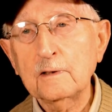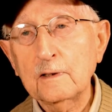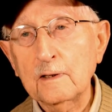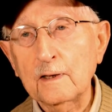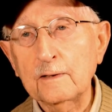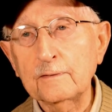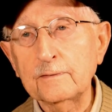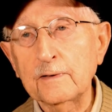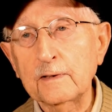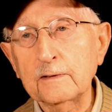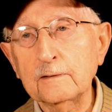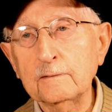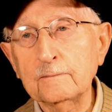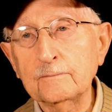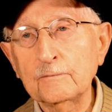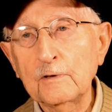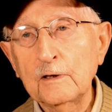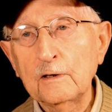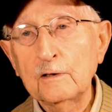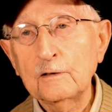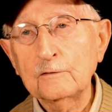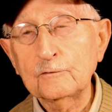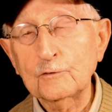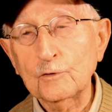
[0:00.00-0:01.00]
and then
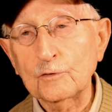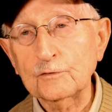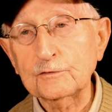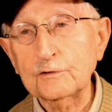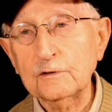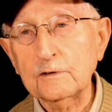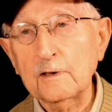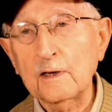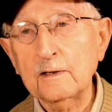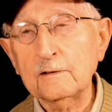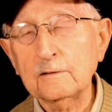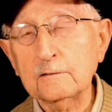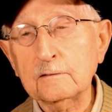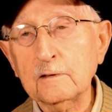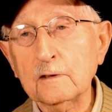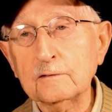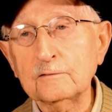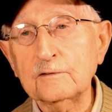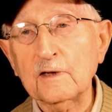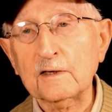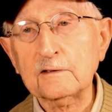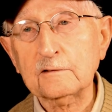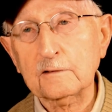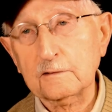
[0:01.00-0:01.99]
towards the end, a
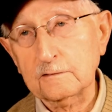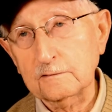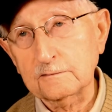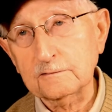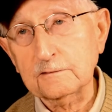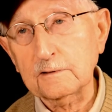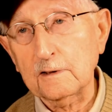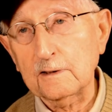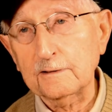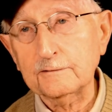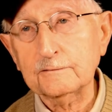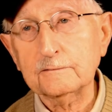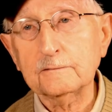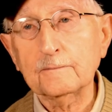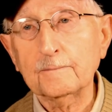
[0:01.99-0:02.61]
technical sergeant.